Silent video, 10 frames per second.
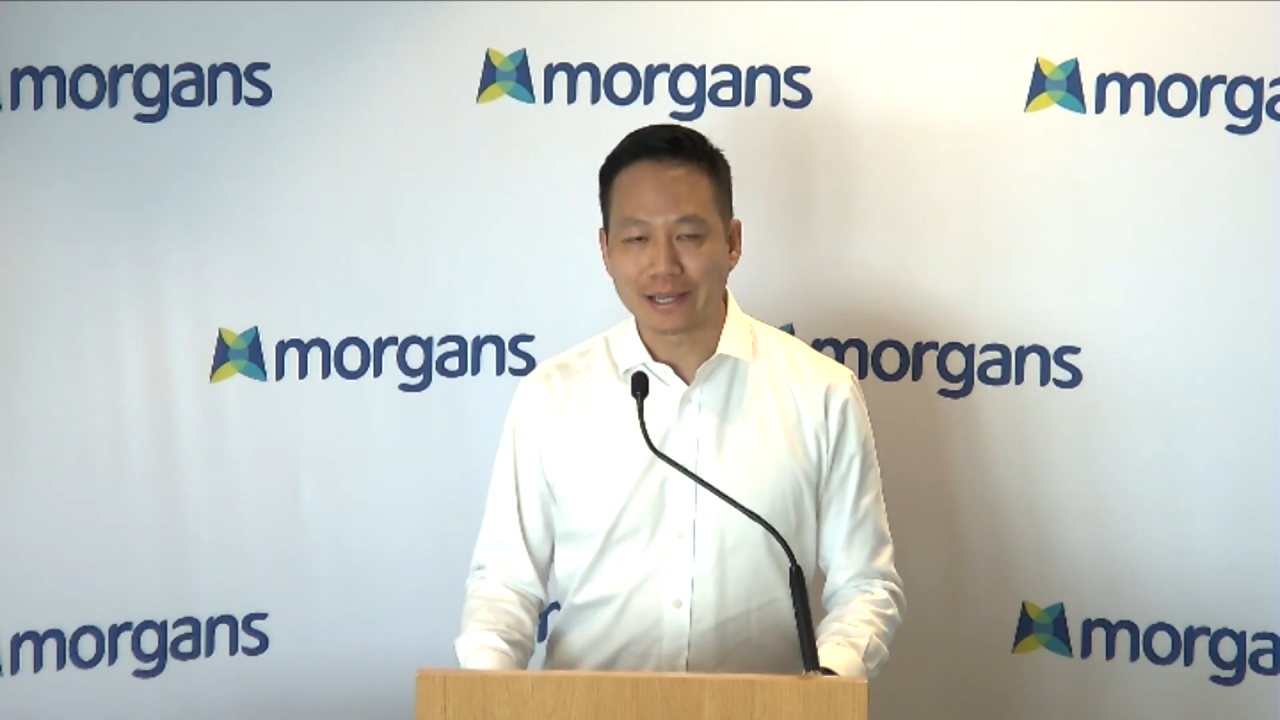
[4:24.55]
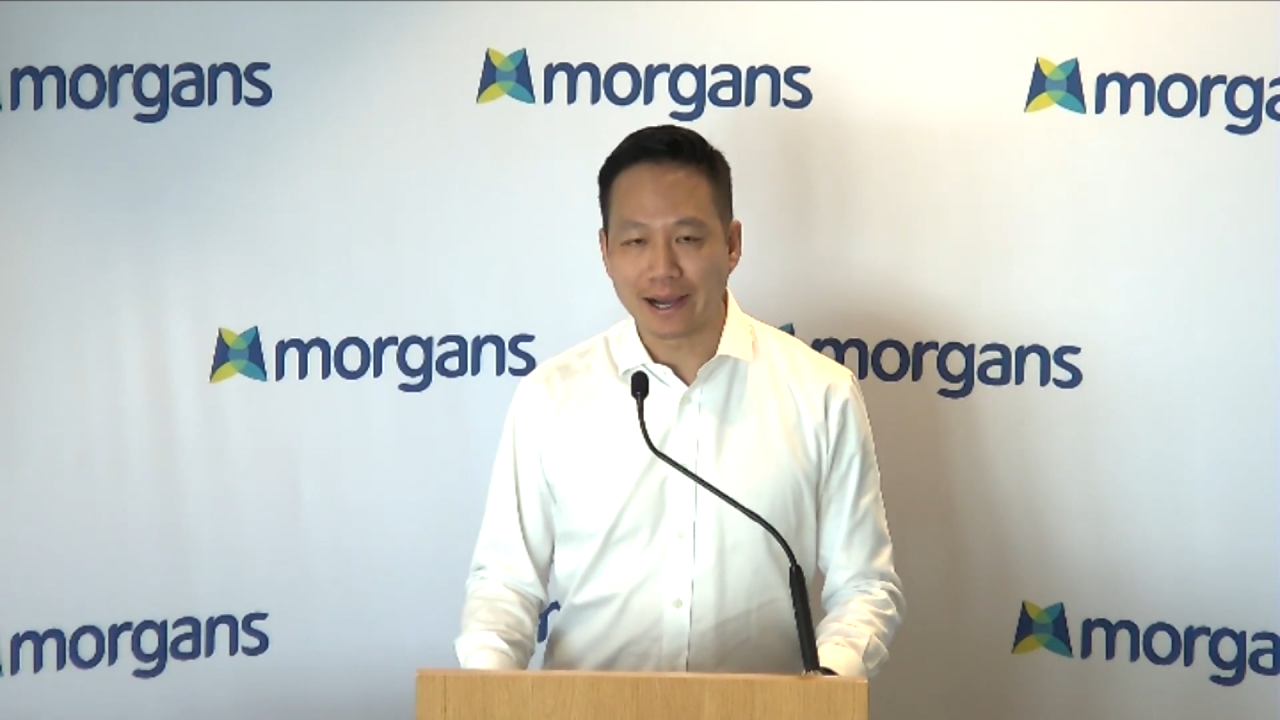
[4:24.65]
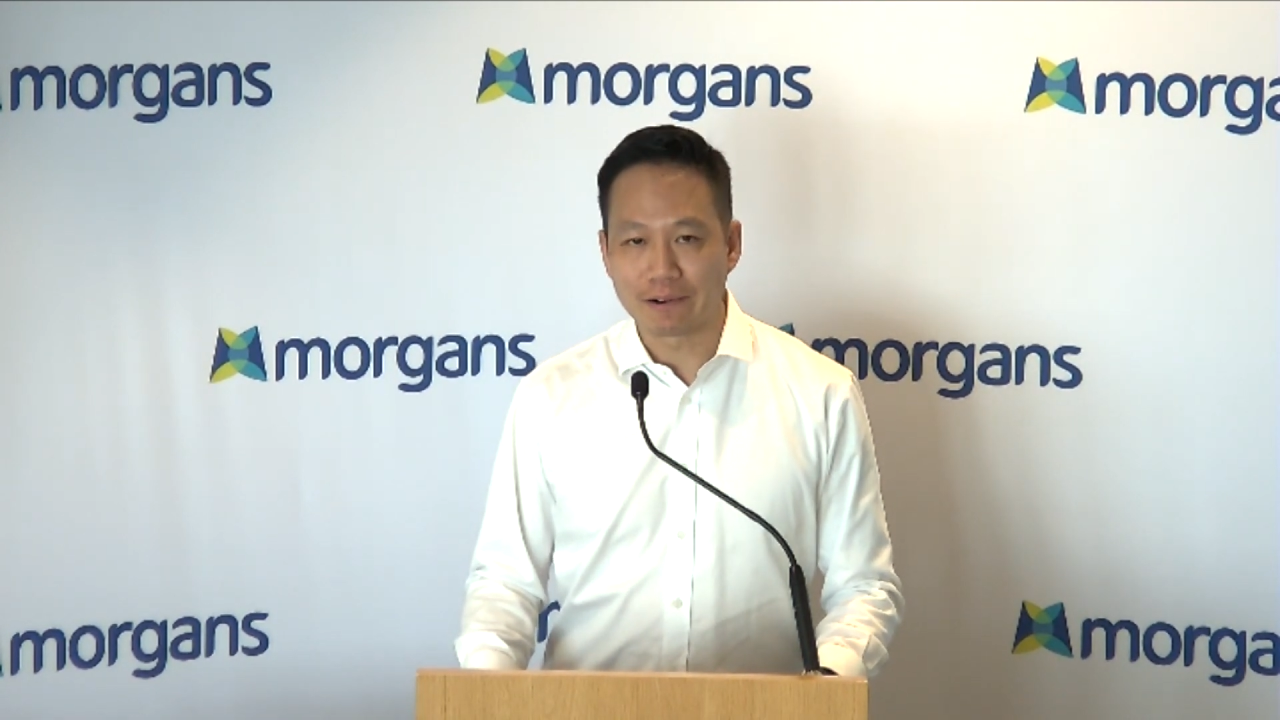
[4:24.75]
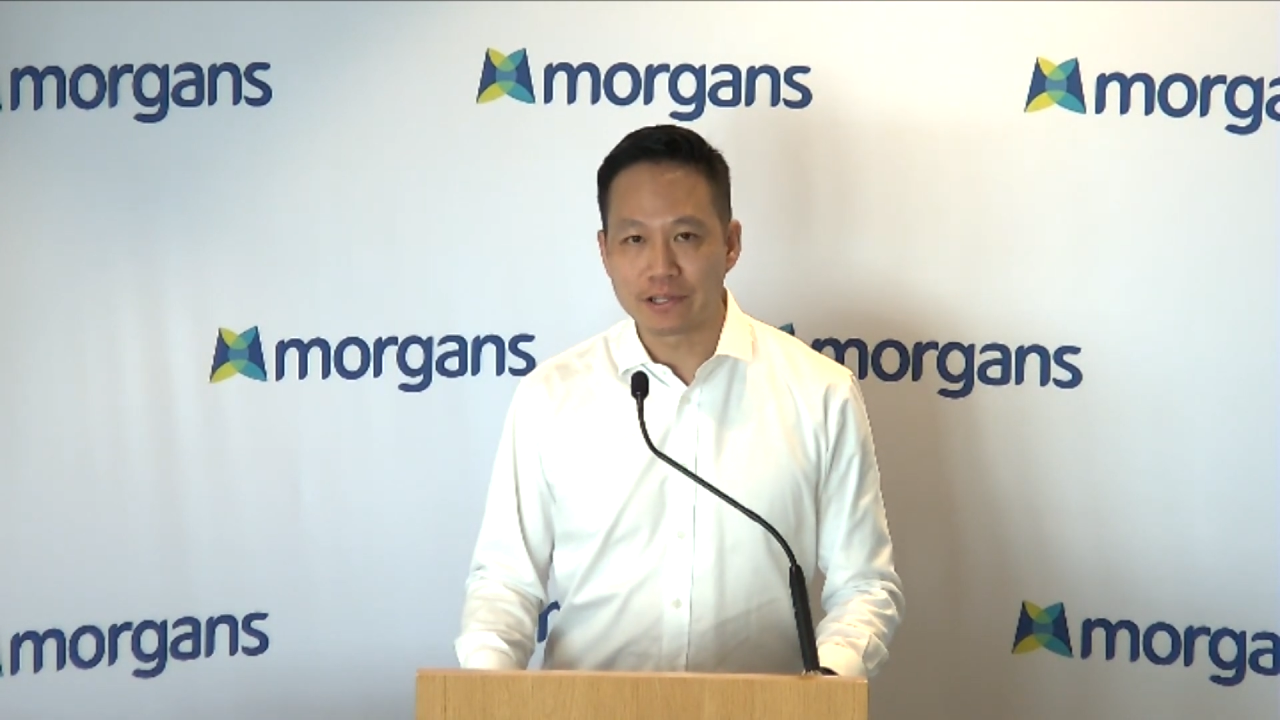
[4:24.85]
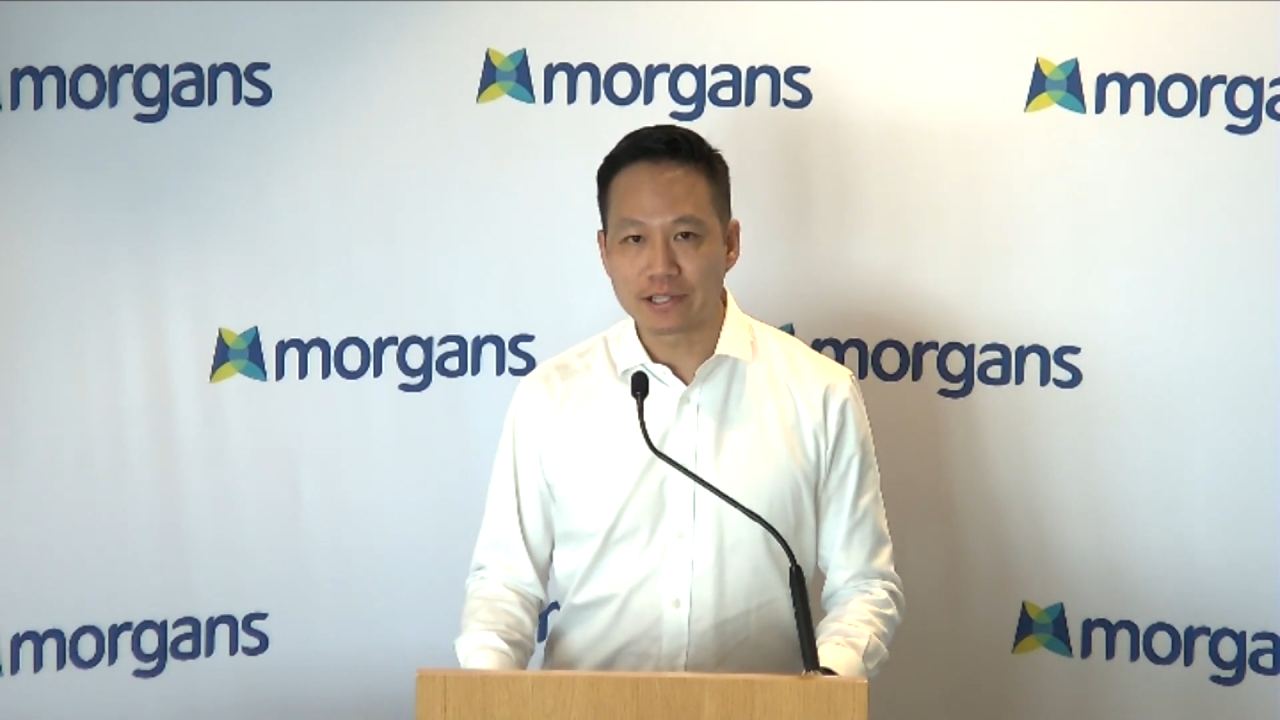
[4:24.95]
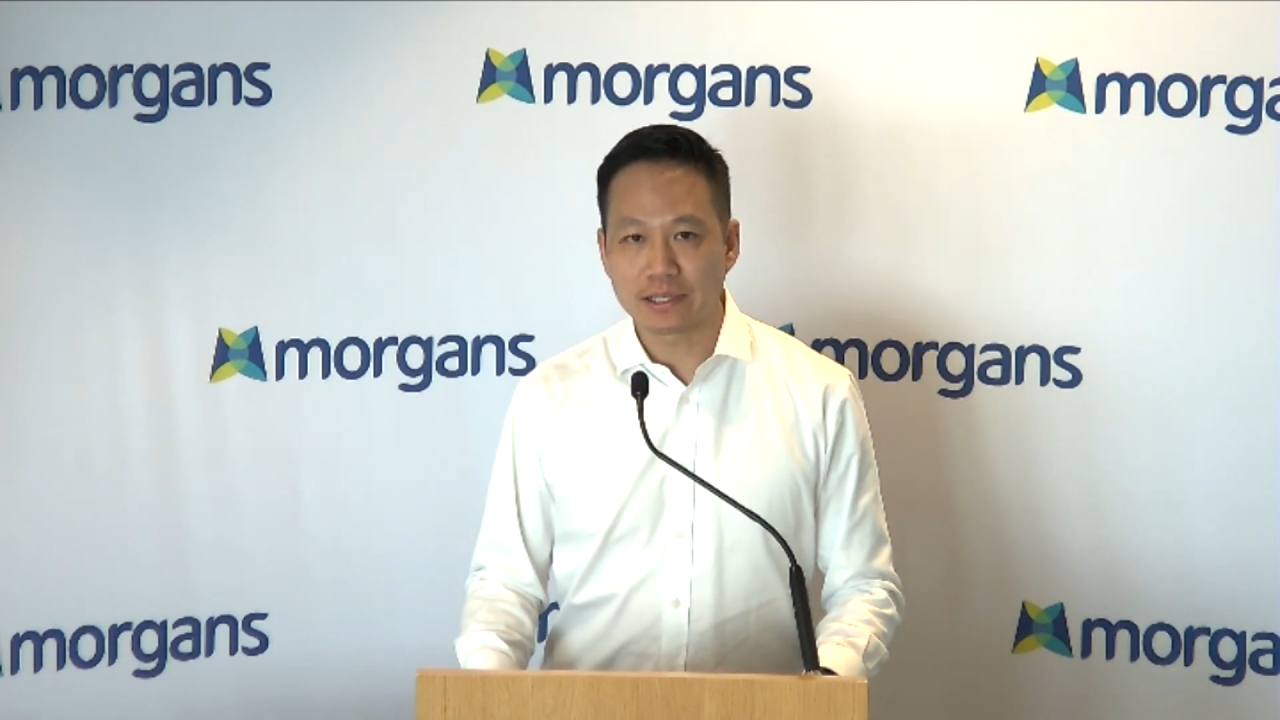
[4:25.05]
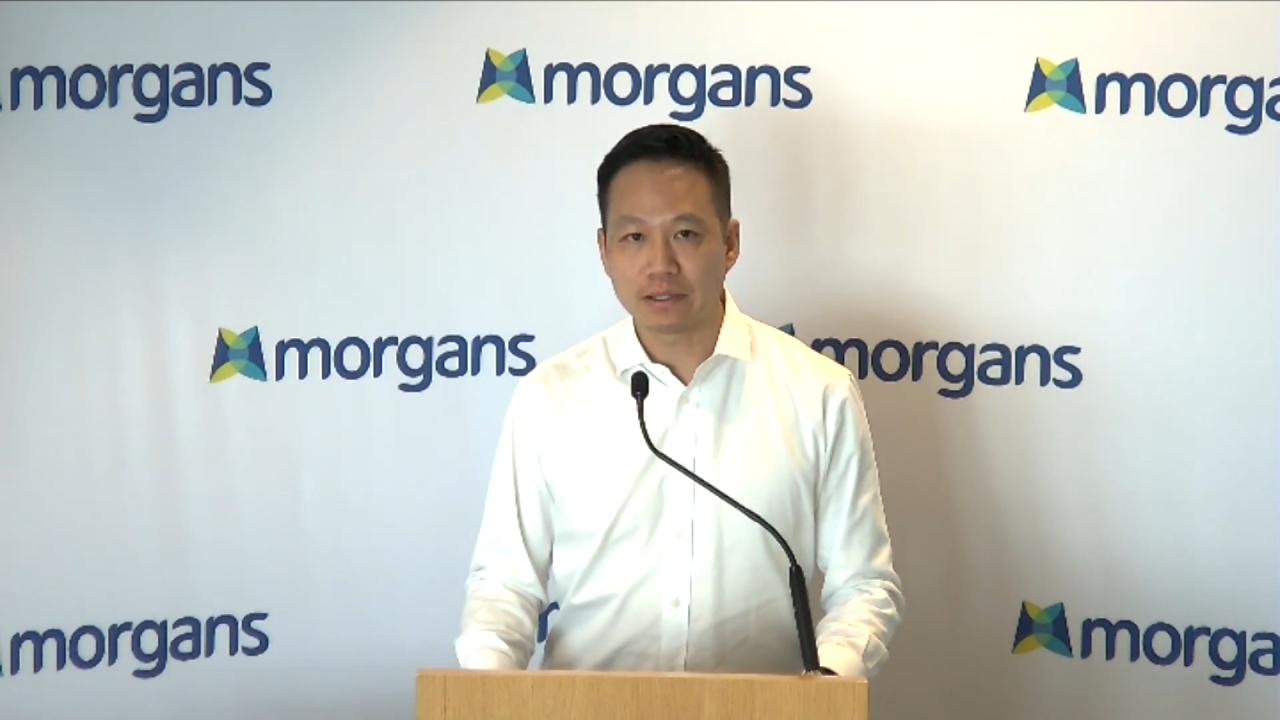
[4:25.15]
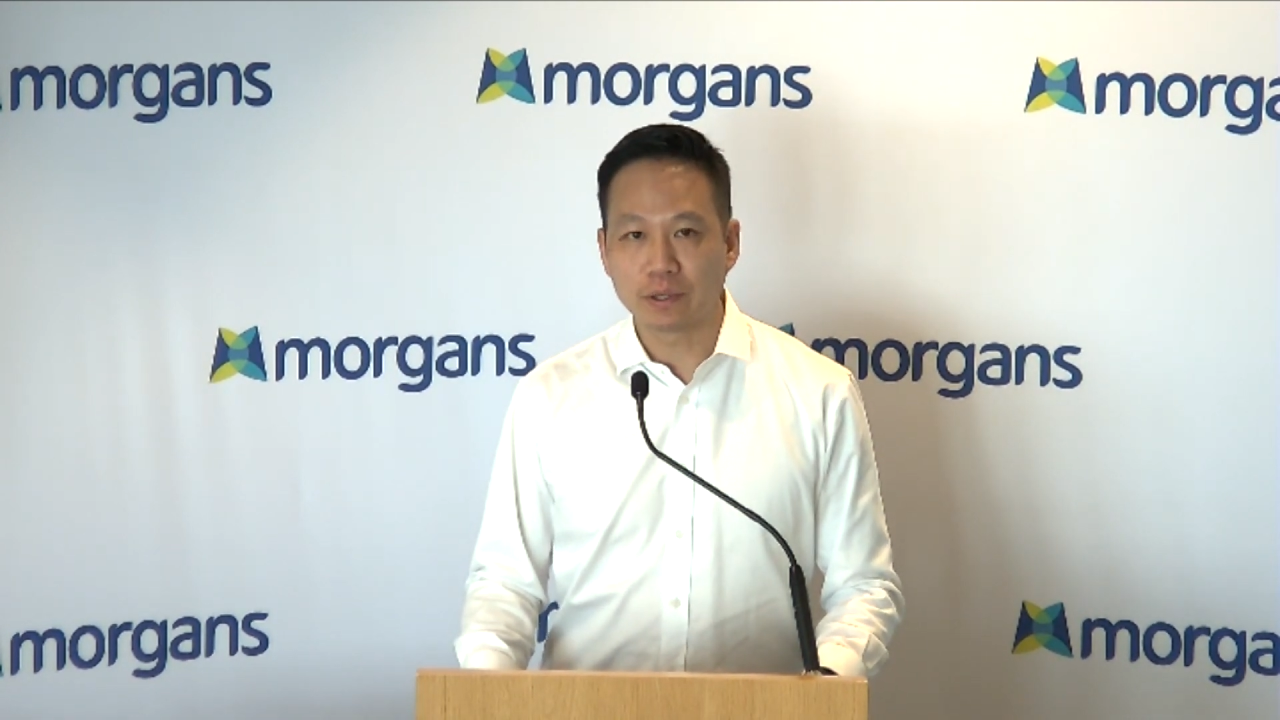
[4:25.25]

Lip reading: currency.